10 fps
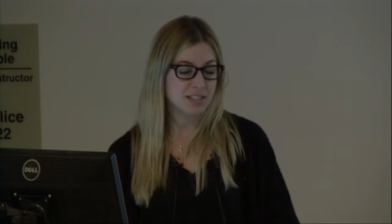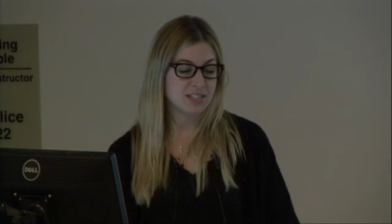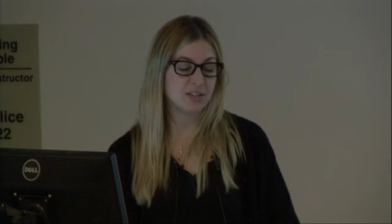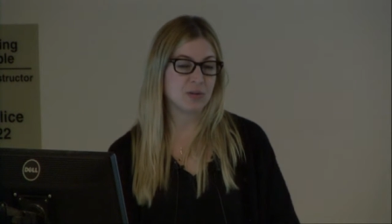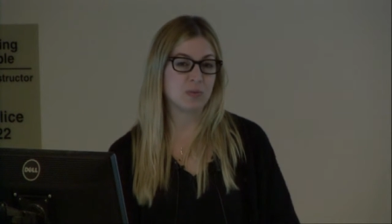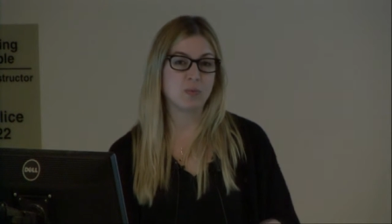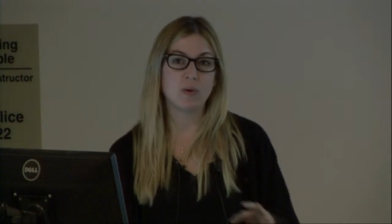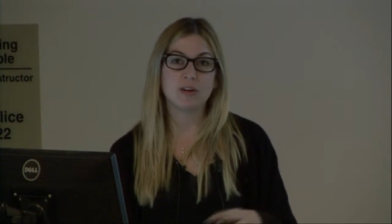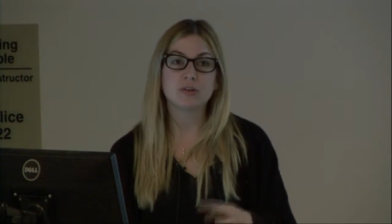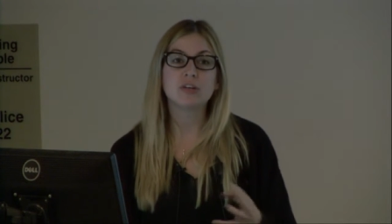to
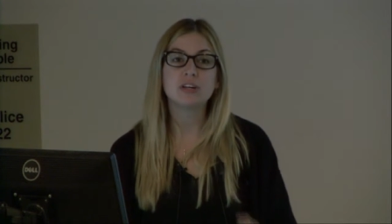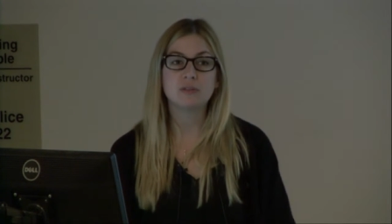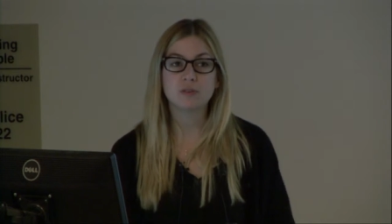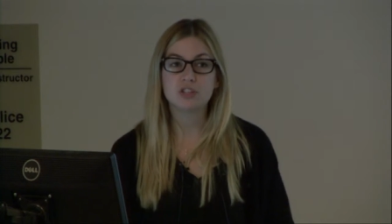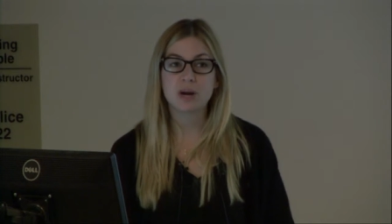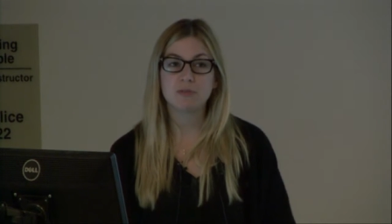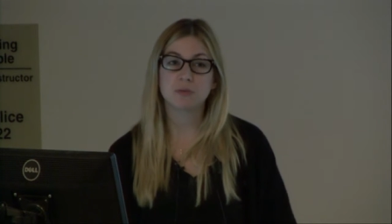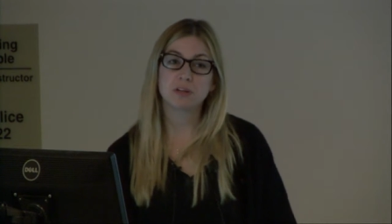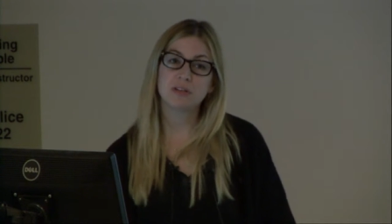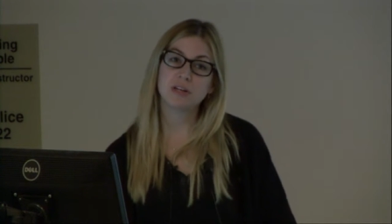when you're looking for jobs,
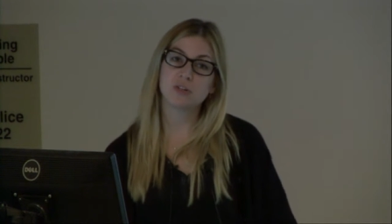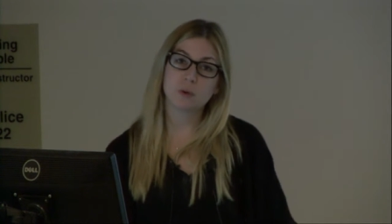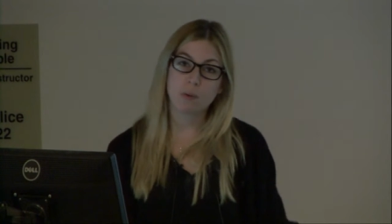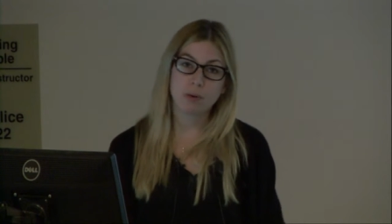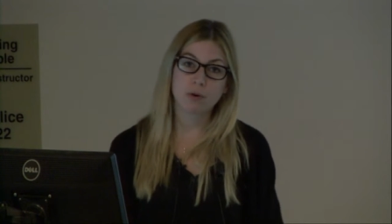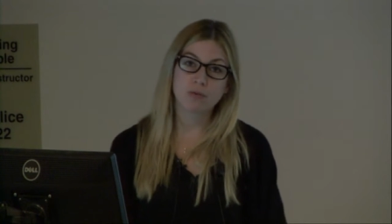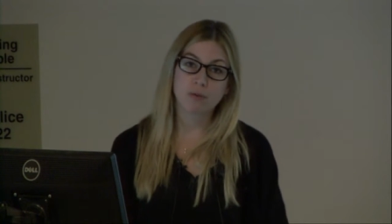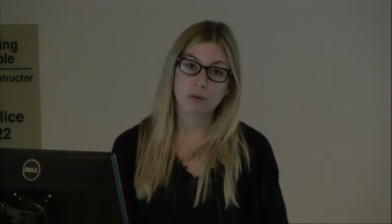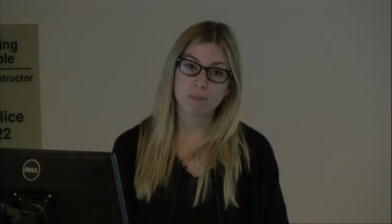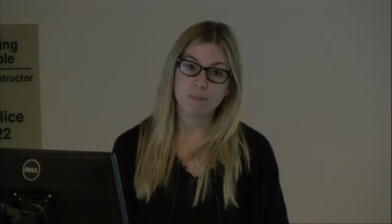really think, do I want to work
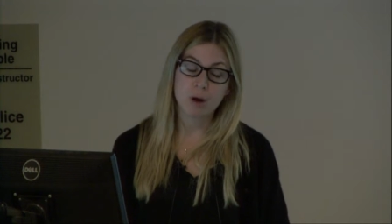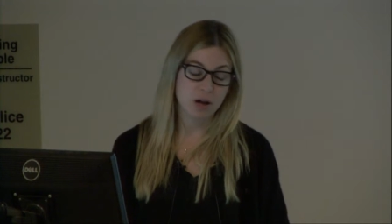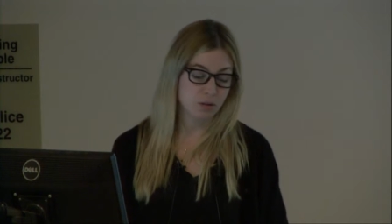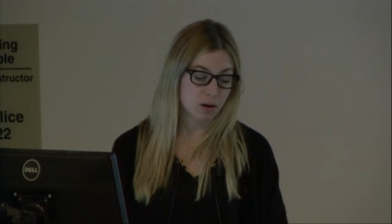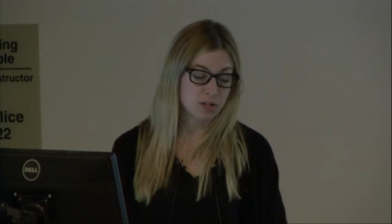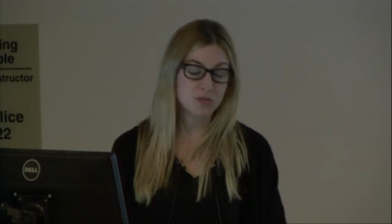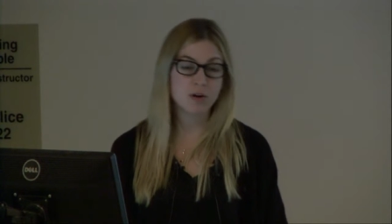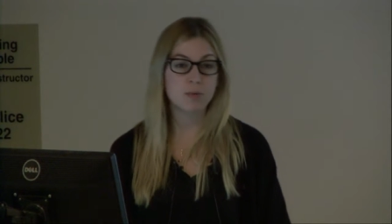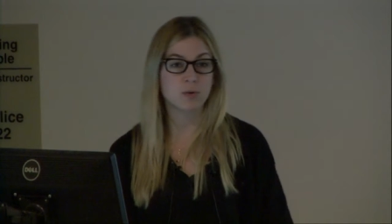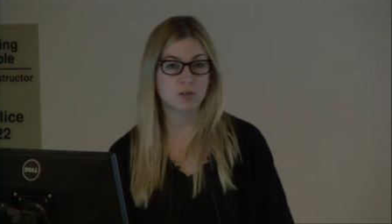for a, a, large
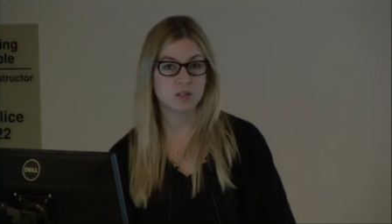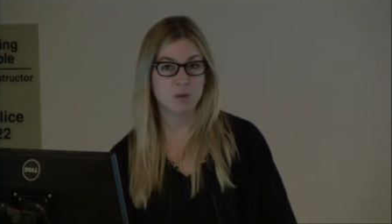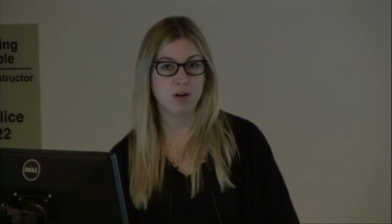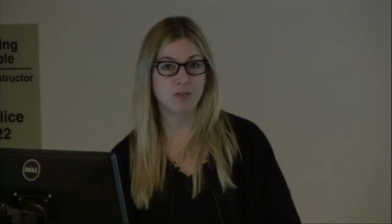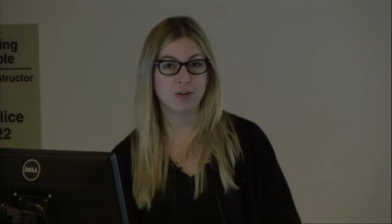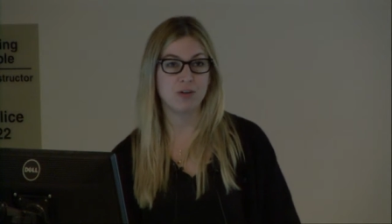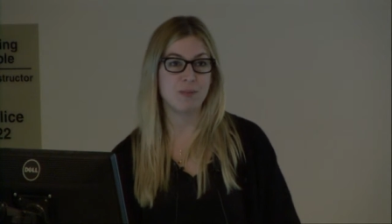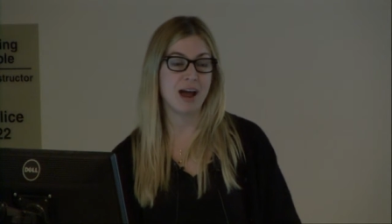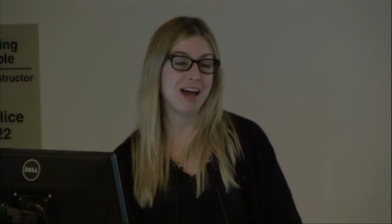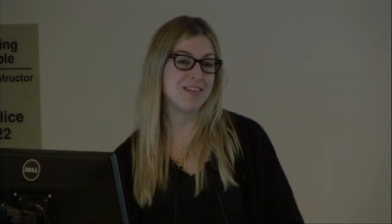firm or a small
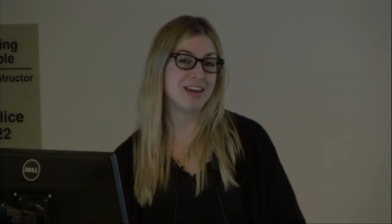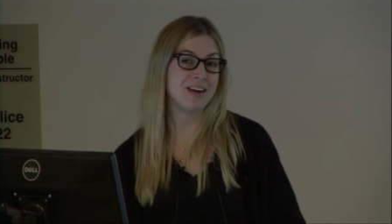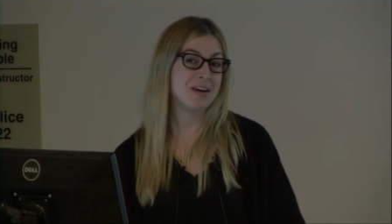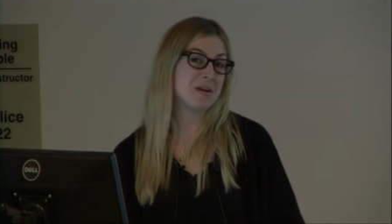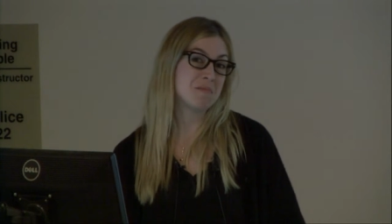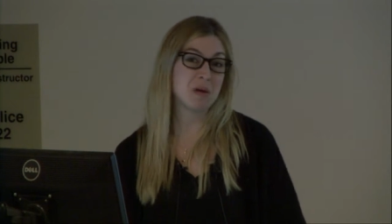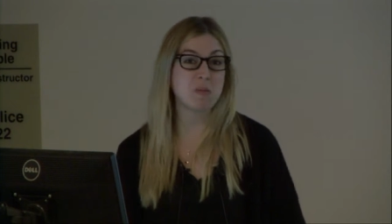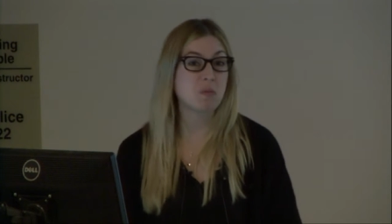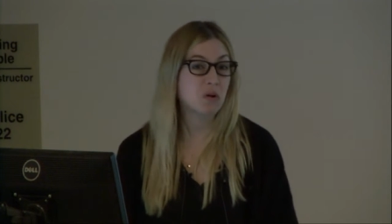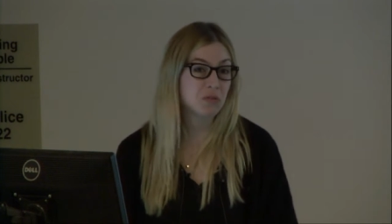firm? And then
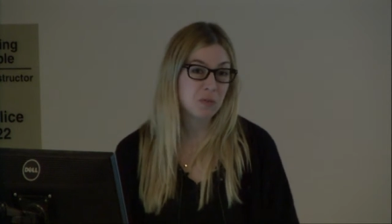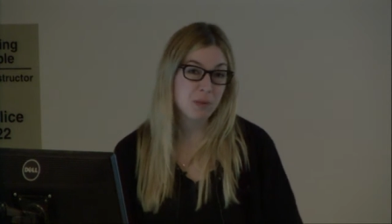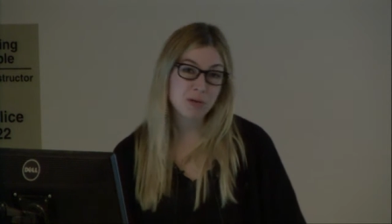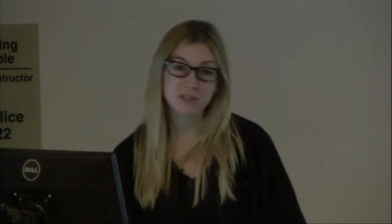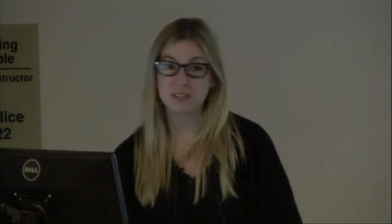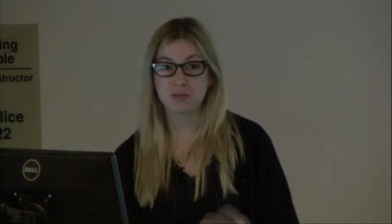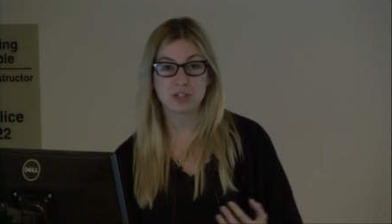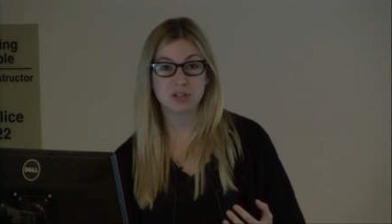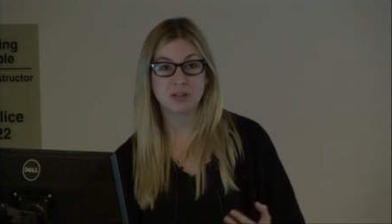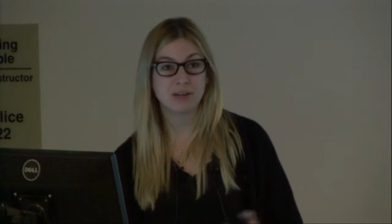maybe work for both, see
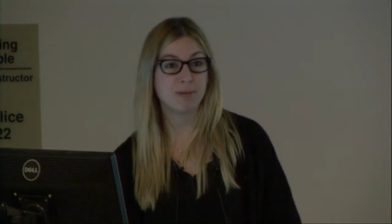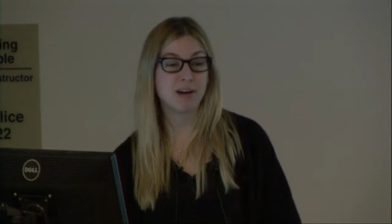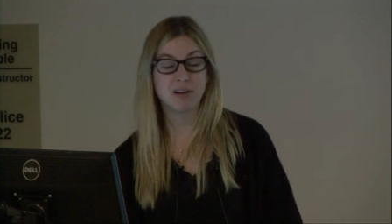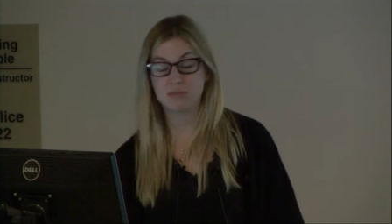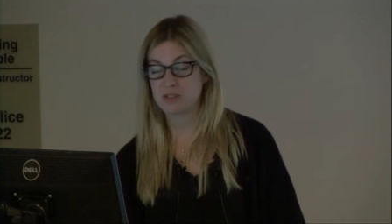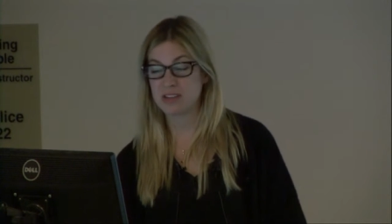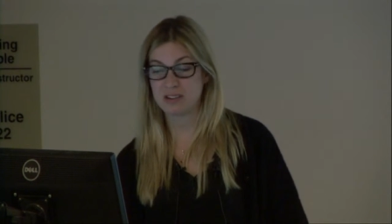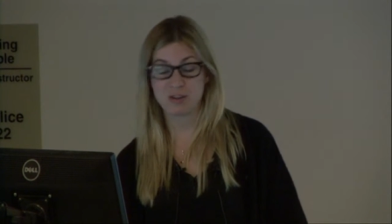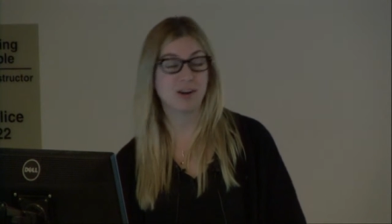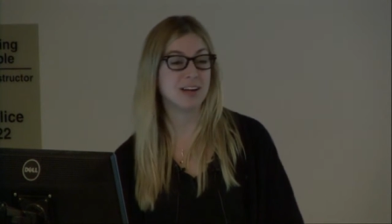what you like better.
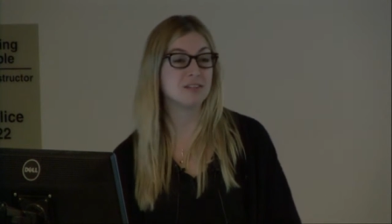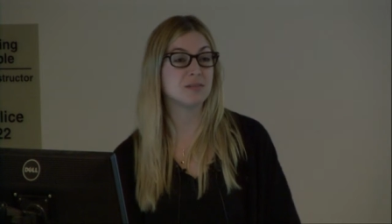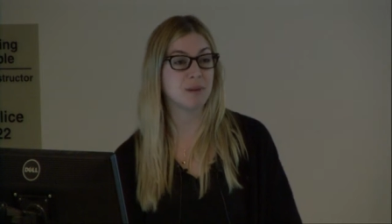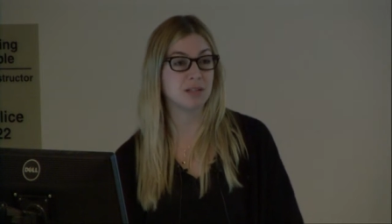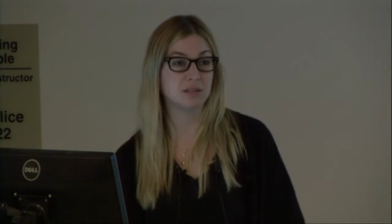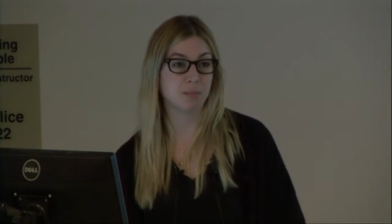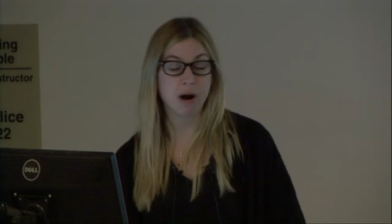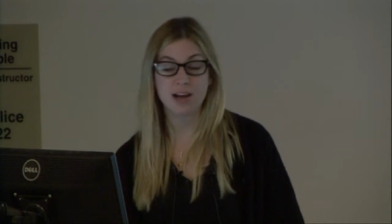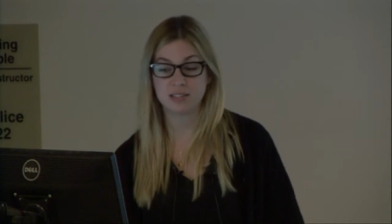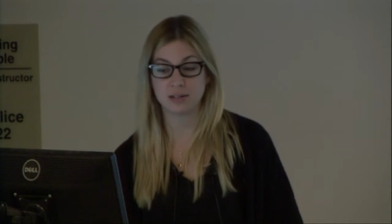Your answer might
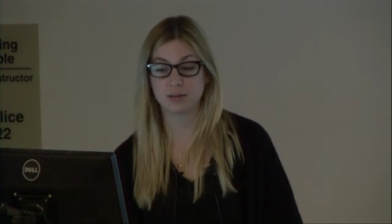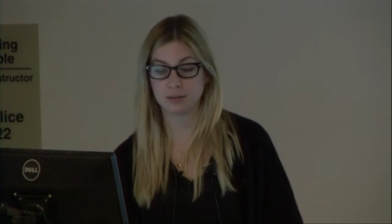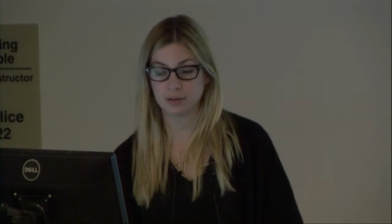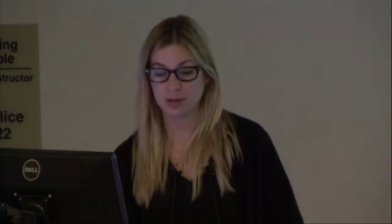surprise you.